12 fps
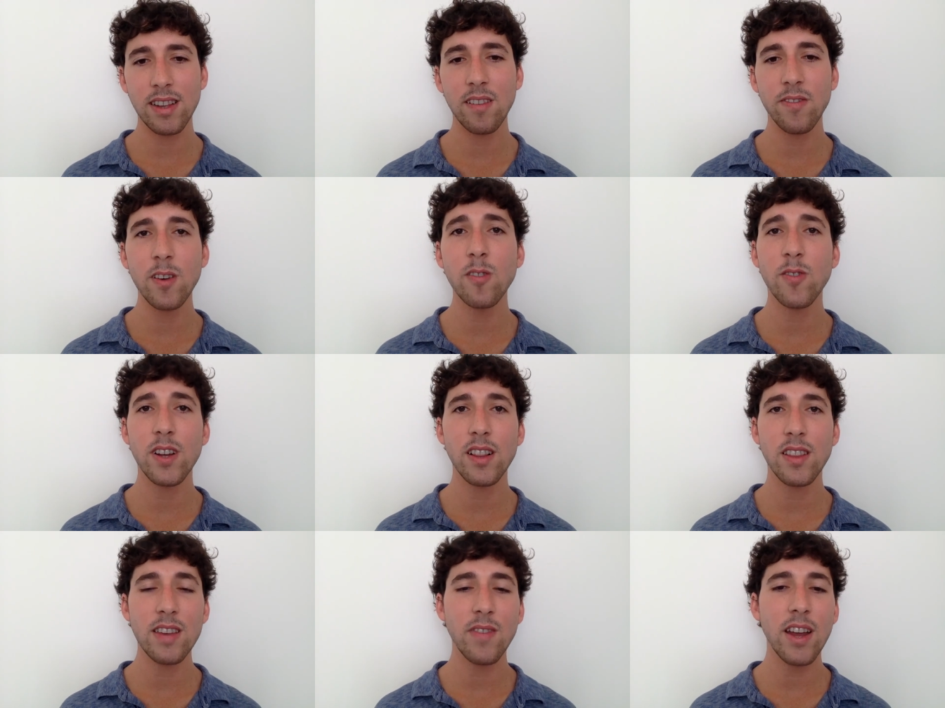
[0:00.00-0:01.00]
and feel free to
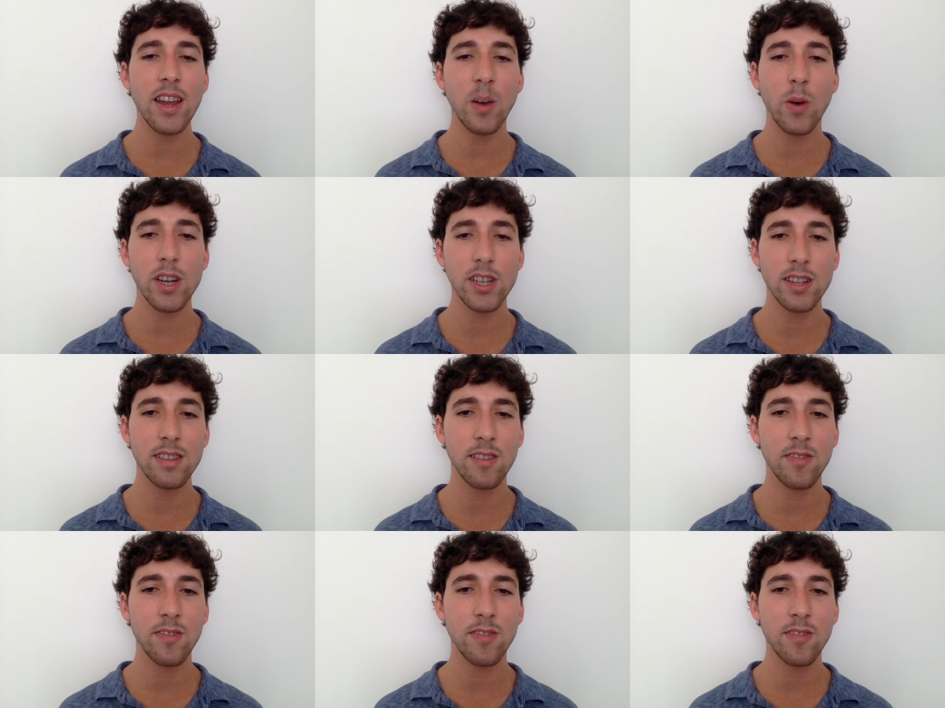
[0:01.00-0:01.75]
leave any questions or